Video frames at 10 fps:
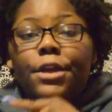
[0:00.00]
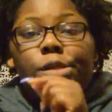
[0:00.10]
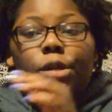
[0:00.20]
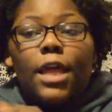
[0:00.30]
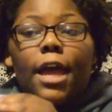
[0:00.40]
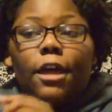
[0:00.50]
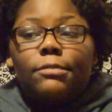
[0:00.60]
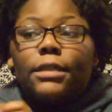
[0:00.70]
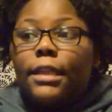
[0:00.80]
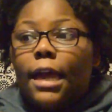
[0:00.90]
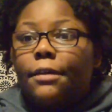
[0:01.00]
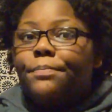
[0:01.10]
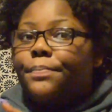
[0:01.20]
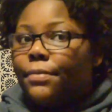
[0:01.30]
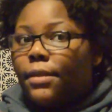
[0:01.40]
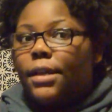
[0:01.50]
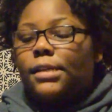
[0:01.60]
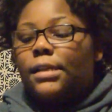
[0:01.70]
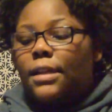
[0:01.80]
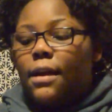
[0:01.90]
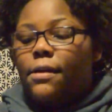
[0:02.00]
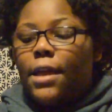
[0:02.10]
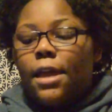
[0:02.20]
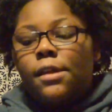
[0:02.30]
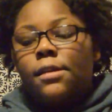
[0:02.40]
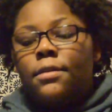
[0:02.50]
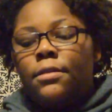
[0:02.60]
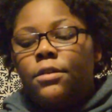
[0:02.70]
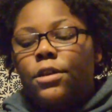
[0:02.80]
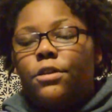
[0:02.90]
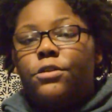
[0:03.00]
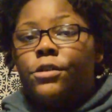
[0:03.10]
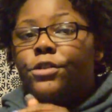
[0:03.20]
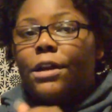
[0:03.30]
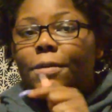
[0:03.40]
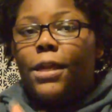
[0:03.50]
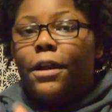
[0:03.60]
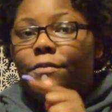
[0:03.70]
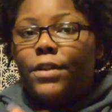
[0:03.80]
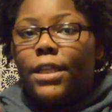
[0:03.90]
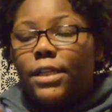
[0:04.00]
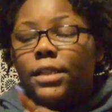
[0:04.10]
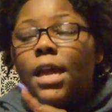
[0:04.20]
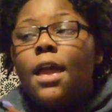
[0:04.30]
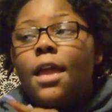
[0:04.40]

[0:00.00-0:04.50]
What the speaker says: So that helps a lot because it's like, okay, you know, you could try really hard for this